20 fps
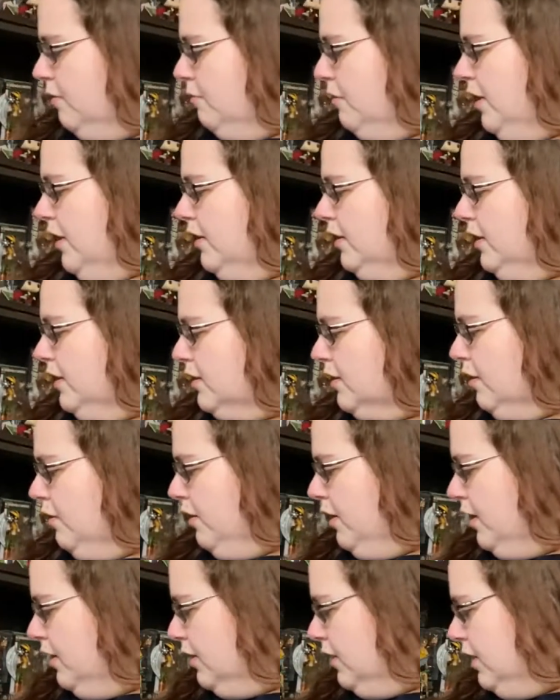But let's go
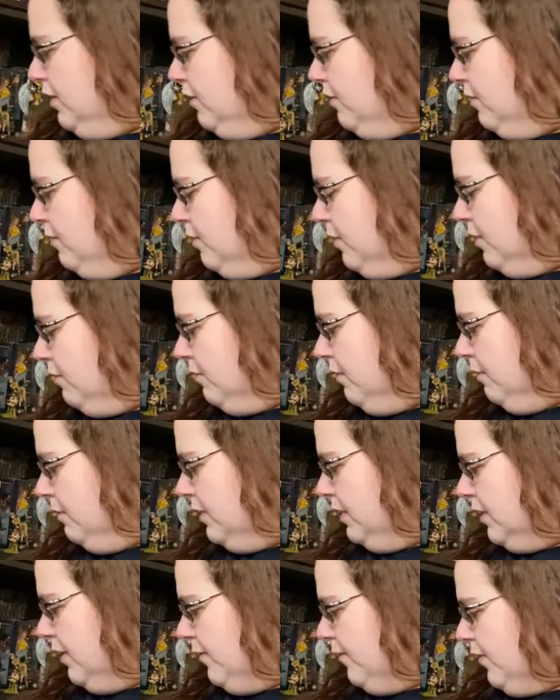ahead and do the Wonder
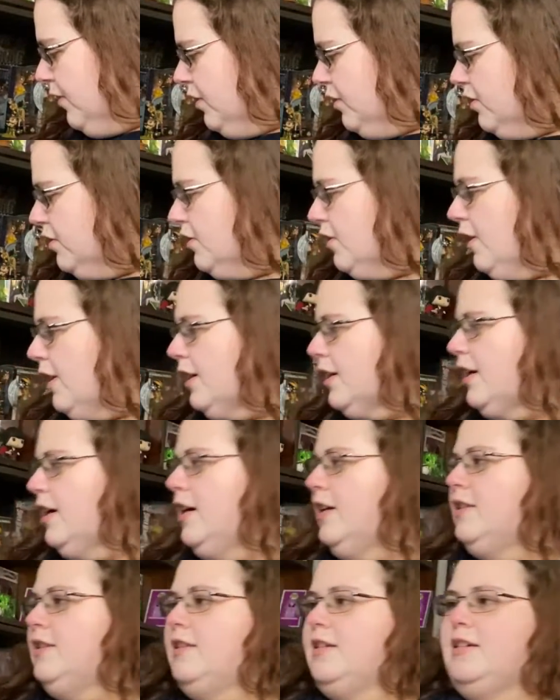Woman stuff first. So I
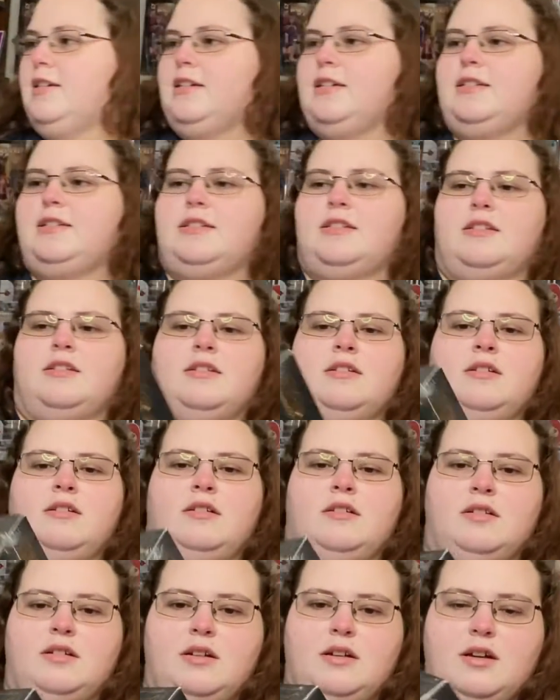got this
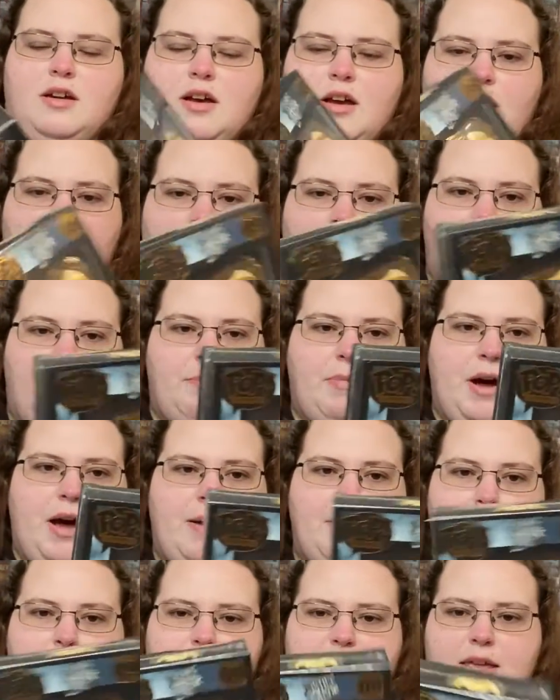uh,
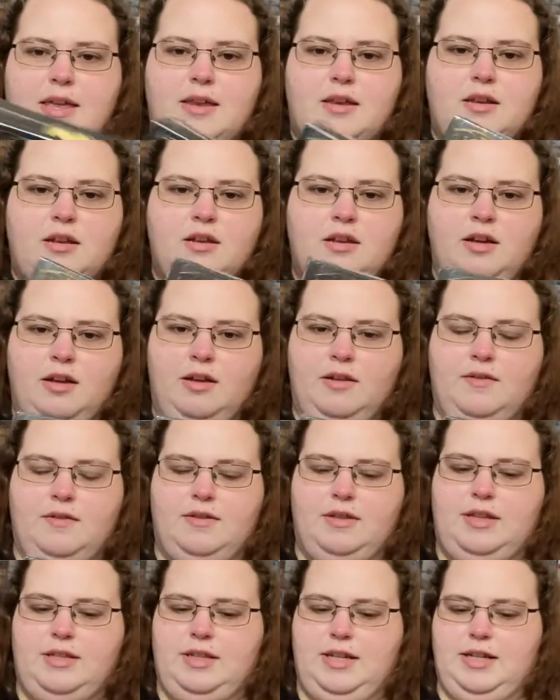pop pin
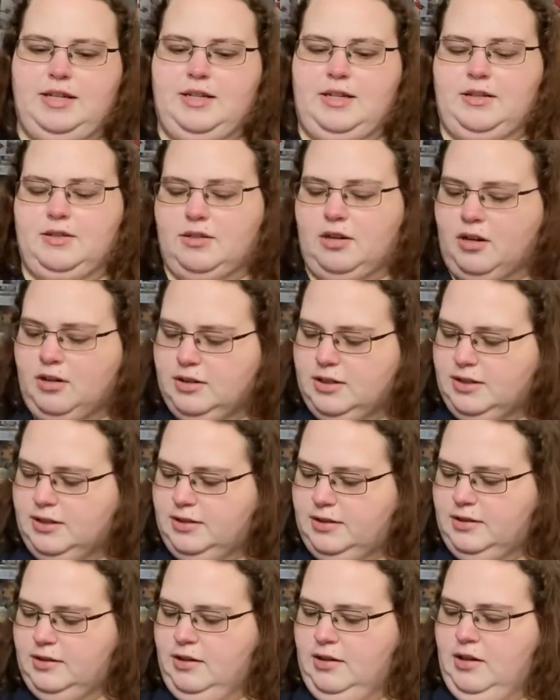that they announced. All
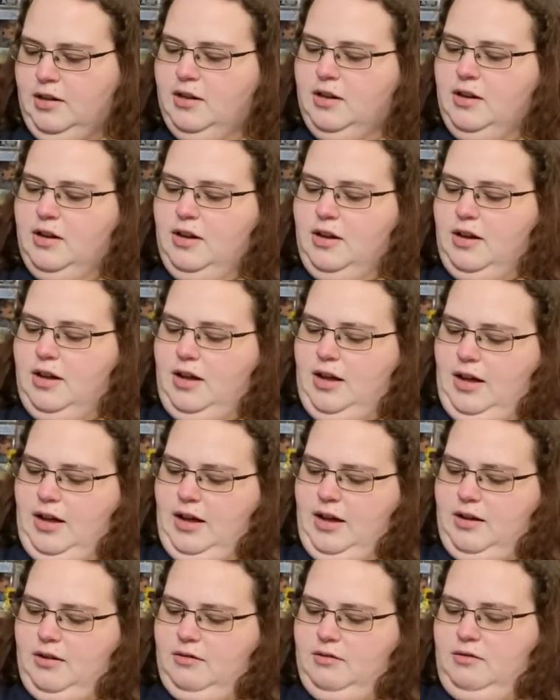this,
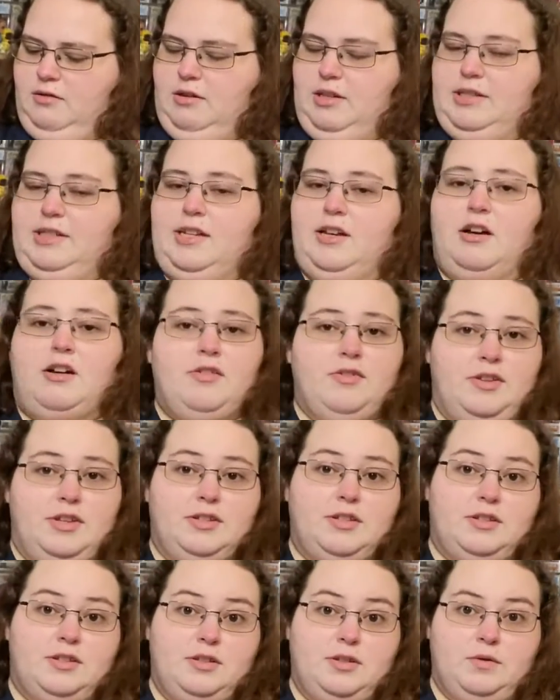uh, I say all
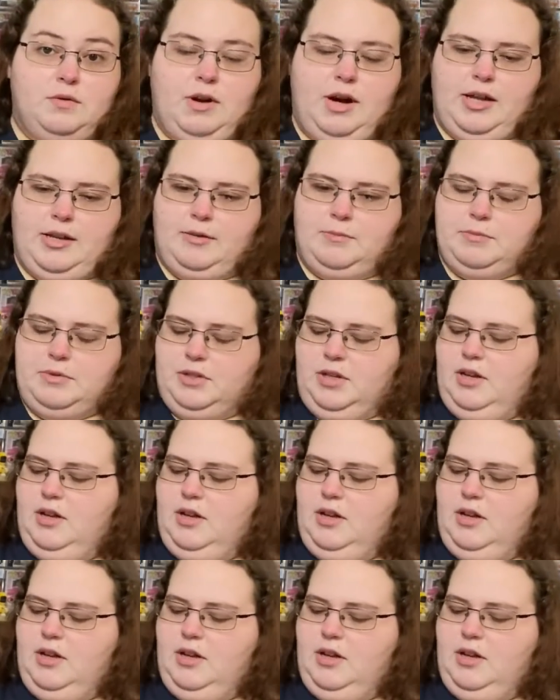this, it's two items,